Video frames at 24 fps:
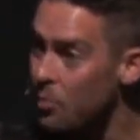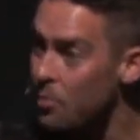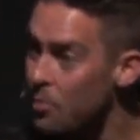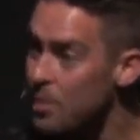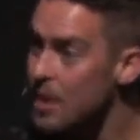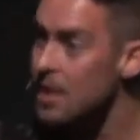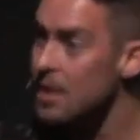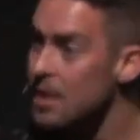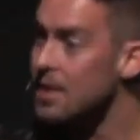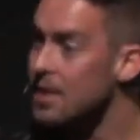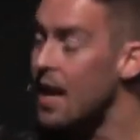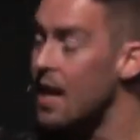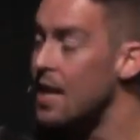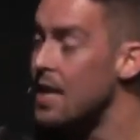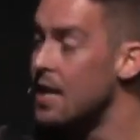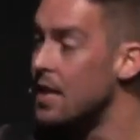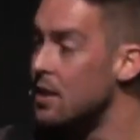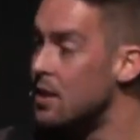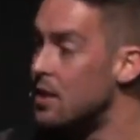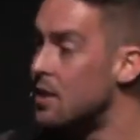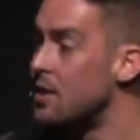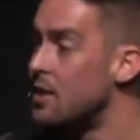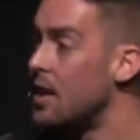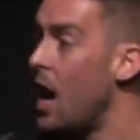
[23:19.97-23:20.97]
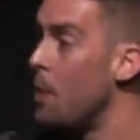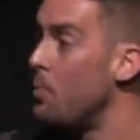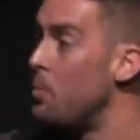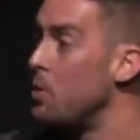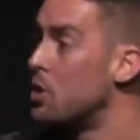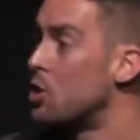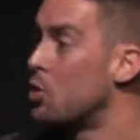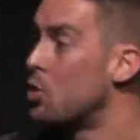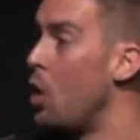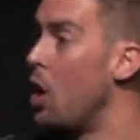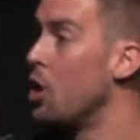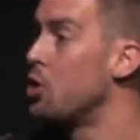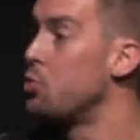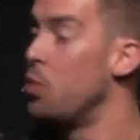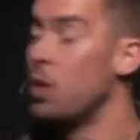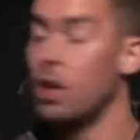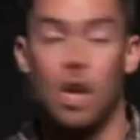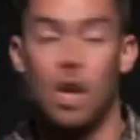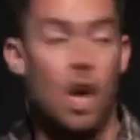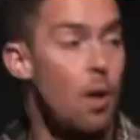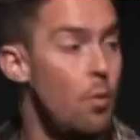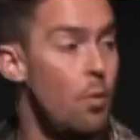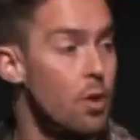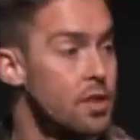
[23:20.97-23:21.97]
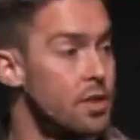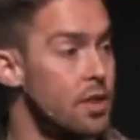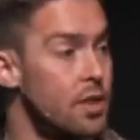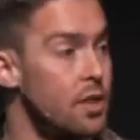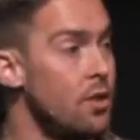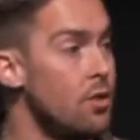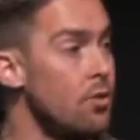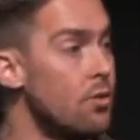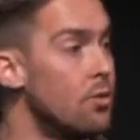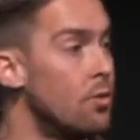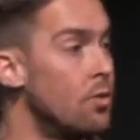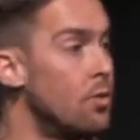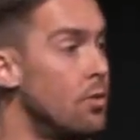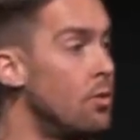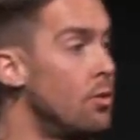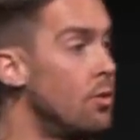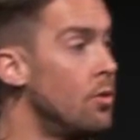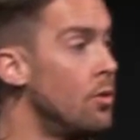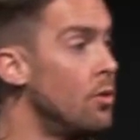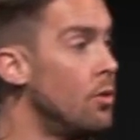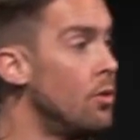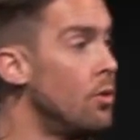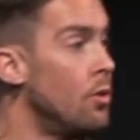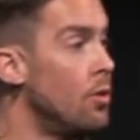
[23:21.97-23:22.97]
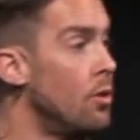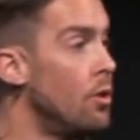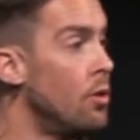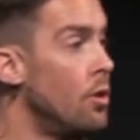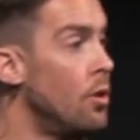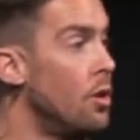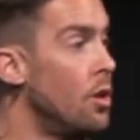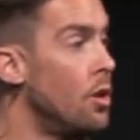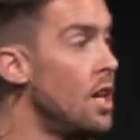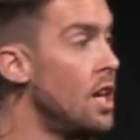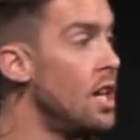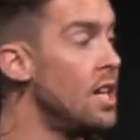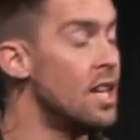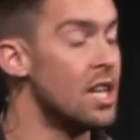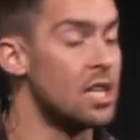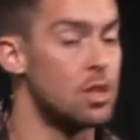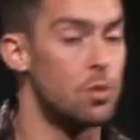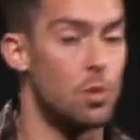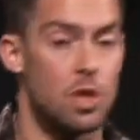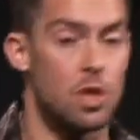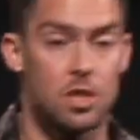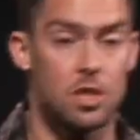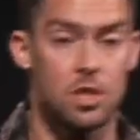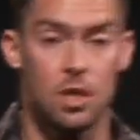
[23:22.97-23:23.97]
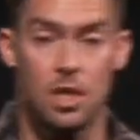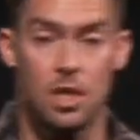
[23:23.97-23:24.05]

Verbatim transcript: from the inside, he can stop and squelch what God wants to do. He does with this,